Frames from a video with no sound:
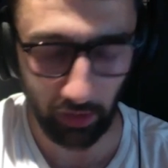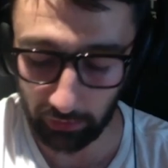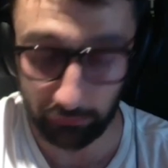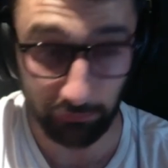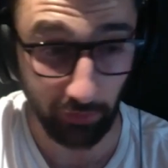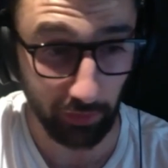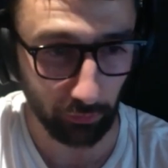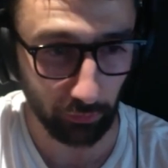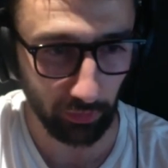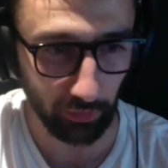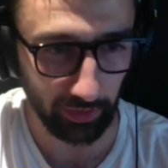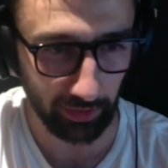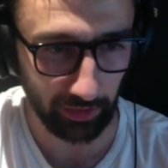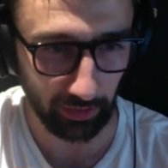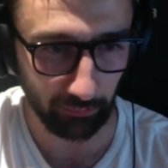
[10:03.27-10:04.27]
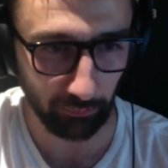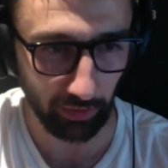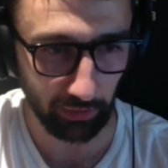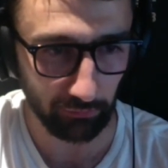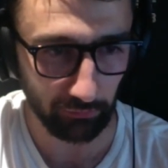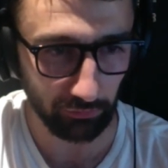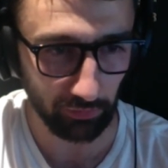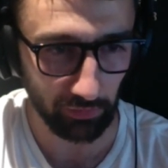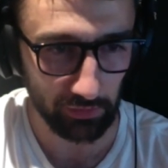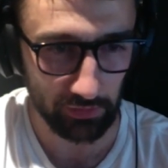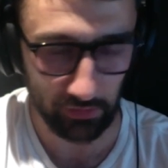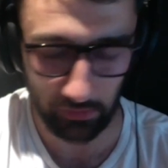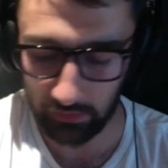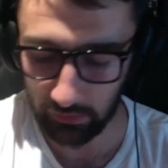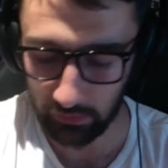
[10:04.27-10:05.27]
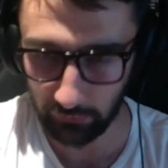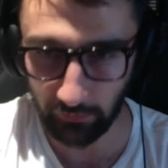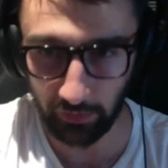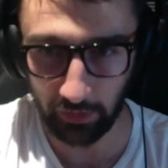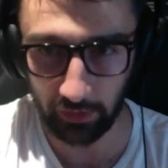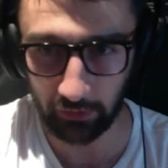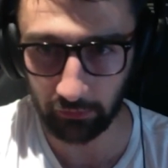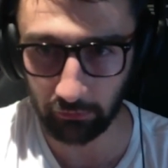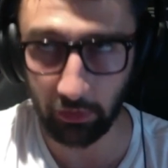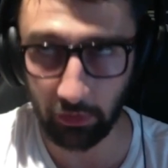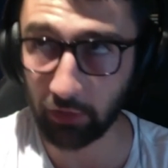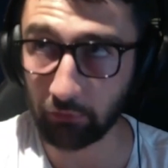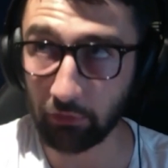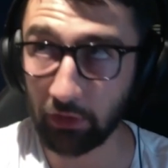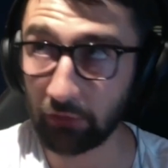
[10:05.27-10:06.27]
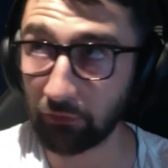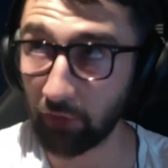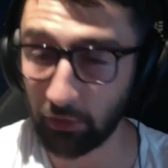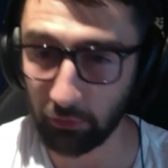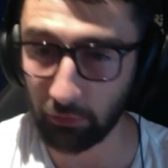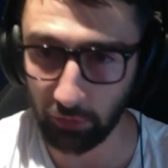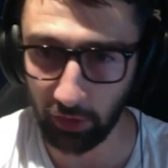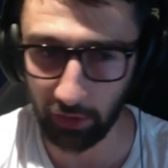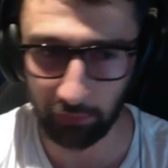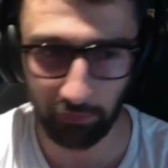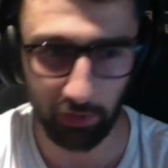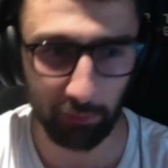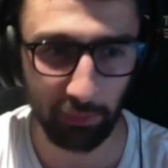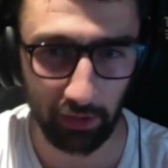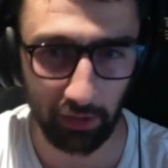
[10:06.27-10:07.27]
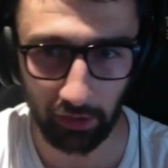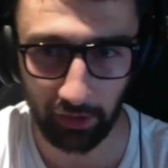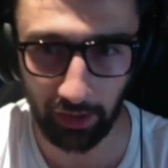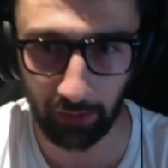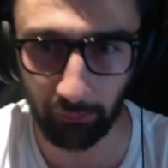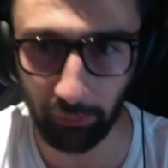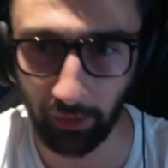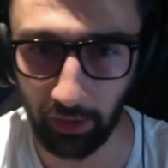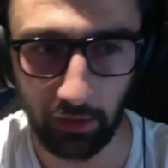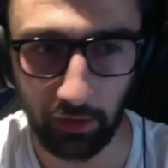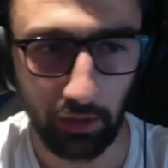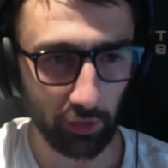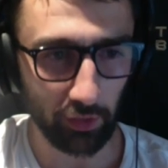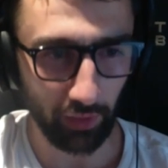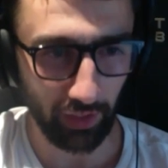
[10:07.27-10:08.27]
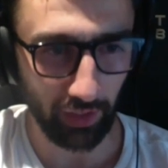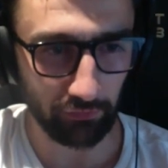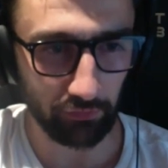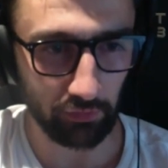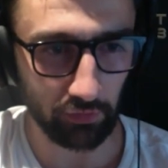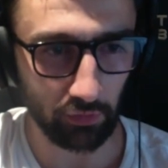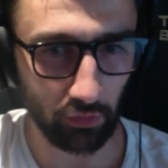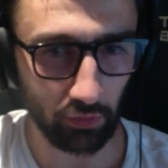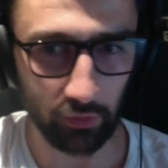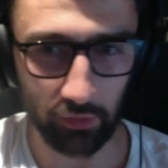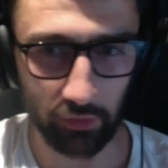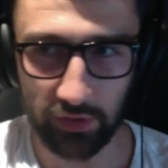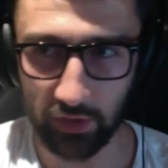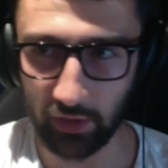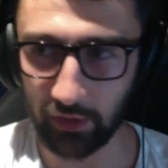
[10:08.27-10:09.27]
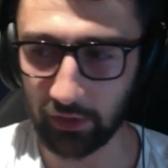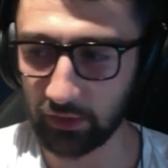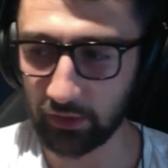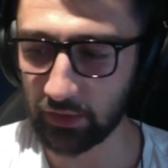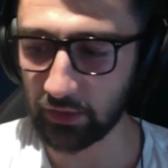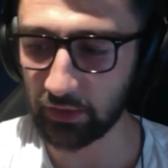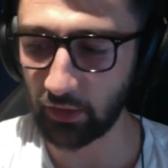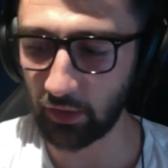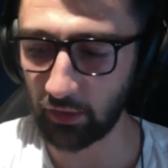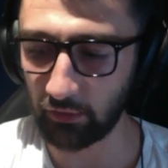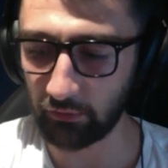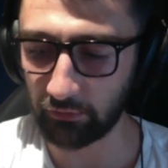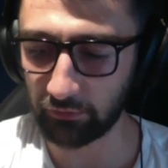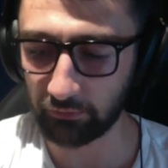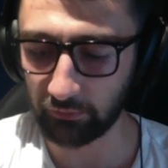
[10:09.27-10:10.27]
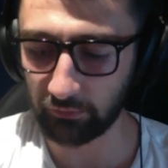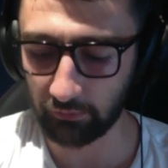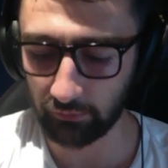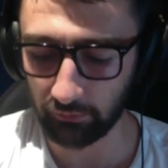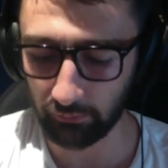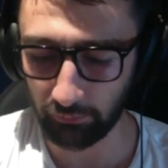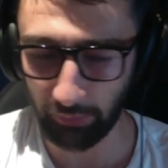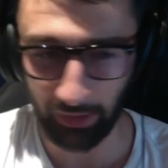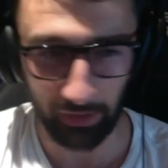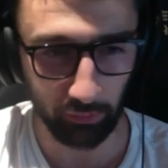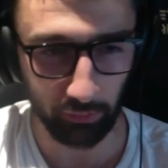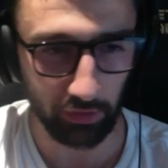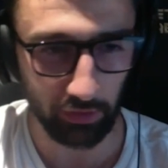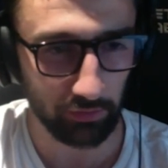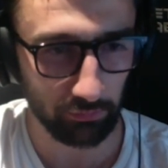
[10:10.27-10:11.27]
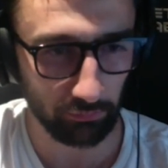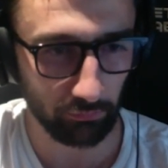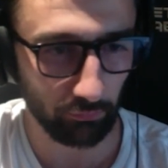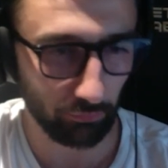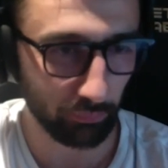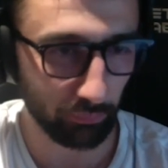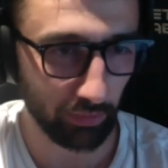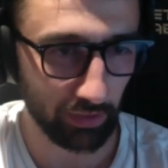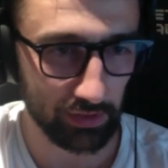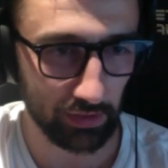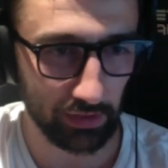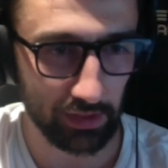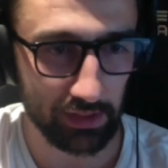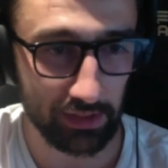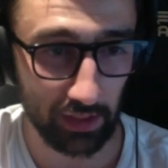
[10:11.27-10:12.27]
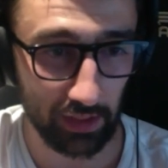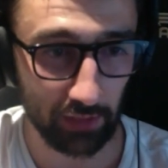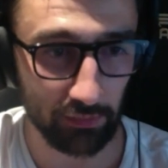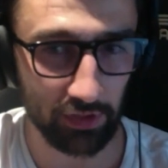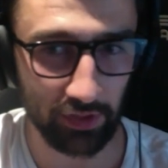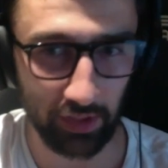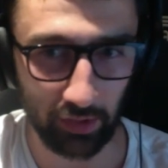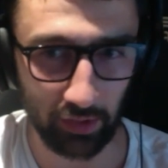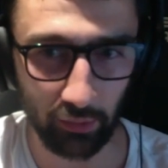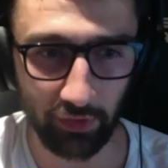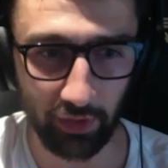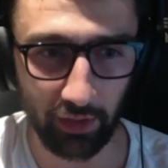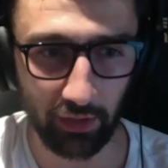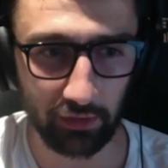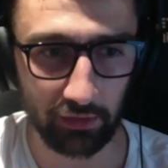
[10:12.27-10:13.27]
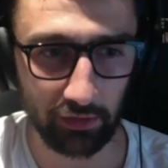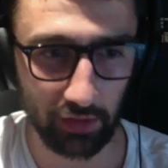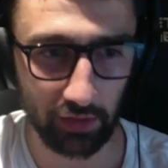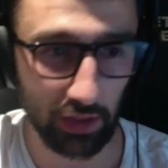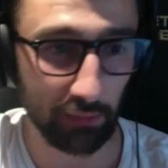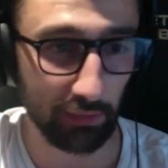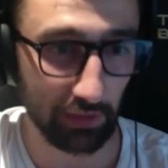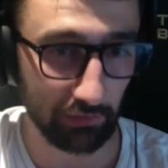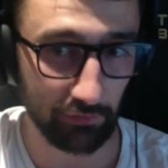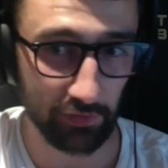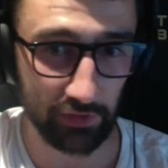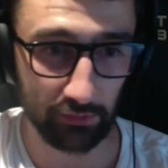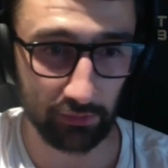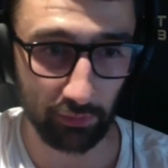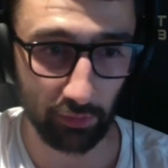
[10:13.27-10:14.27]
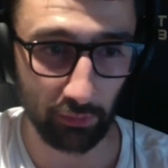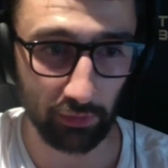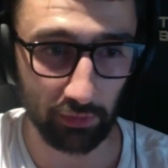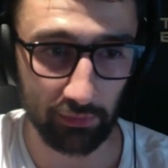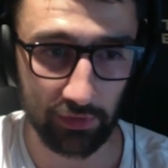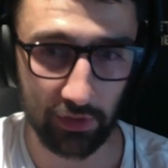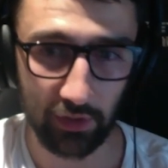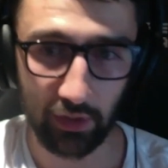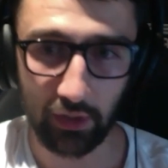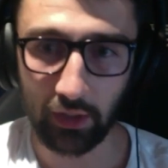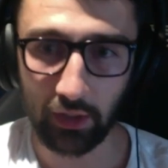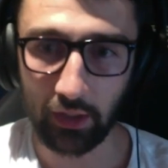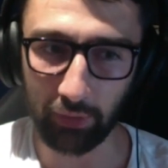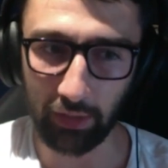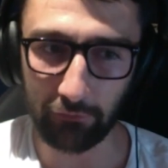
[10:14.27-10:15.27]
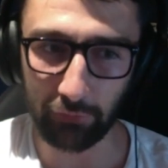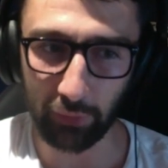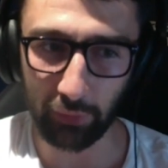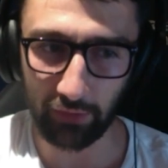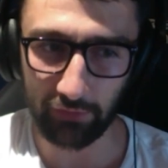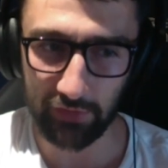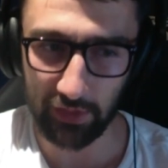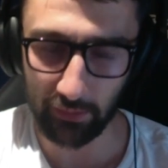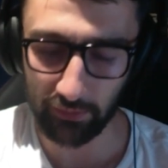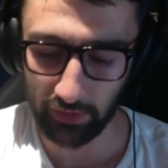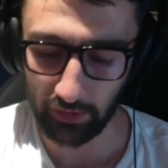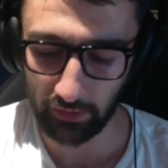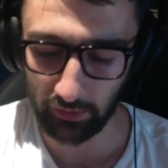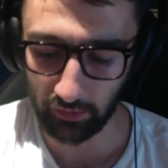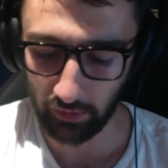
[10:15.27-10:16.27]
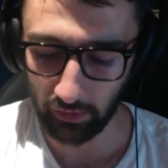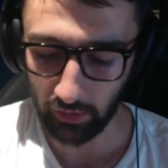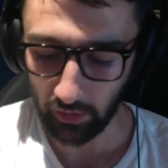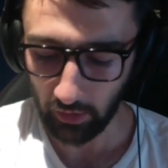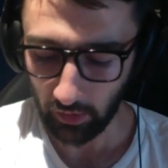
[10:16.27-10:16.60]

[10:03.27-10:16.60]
like a viral link campaign, for instance, you're running a really viral kind of like PR campaign, and you haven't got your site's kind of bandwidth basically set up to deal with that, you're going to be in for some problems. But if you have something that,